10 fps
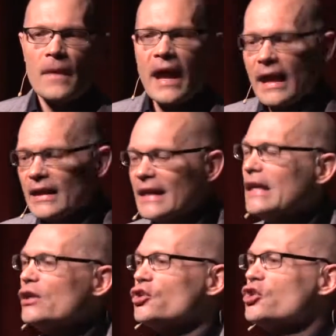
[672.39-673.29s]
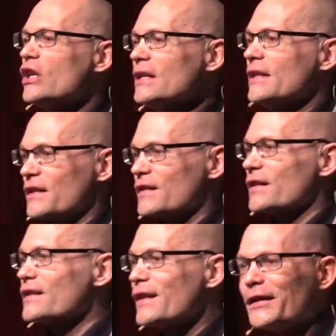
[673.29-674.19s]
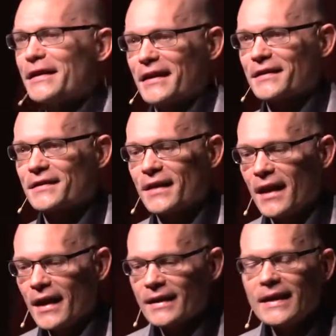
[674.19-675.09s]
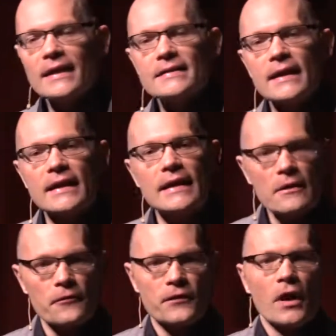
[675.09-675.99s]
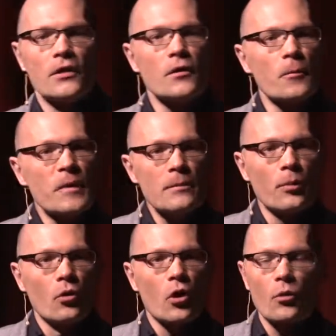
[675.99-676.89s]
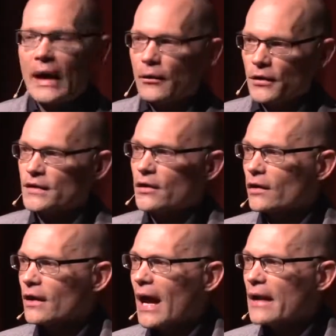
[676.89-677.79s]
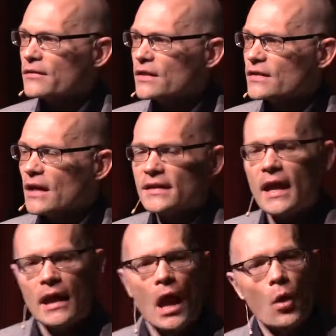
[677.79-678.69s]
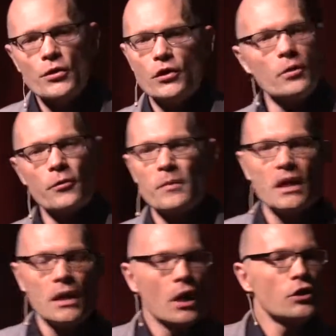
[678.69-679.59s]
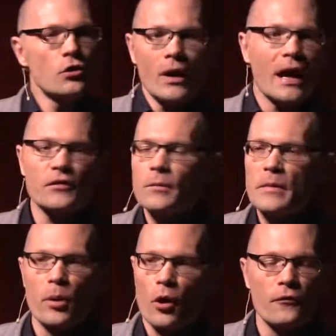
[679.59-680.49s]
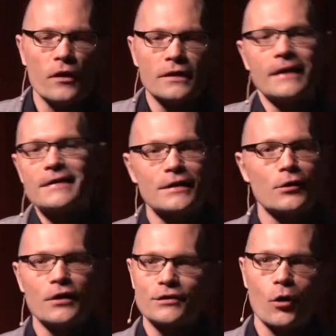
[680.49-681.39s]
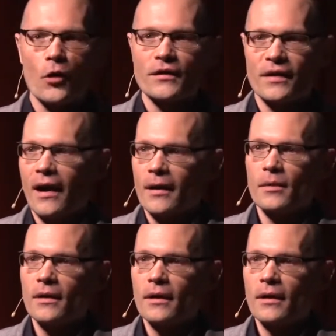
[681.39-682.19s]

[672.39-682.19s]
An ingenious silliness that is a gift to the people around us in our lives that says, hey, when you're with me, you don't have to be perfect and serious all the time.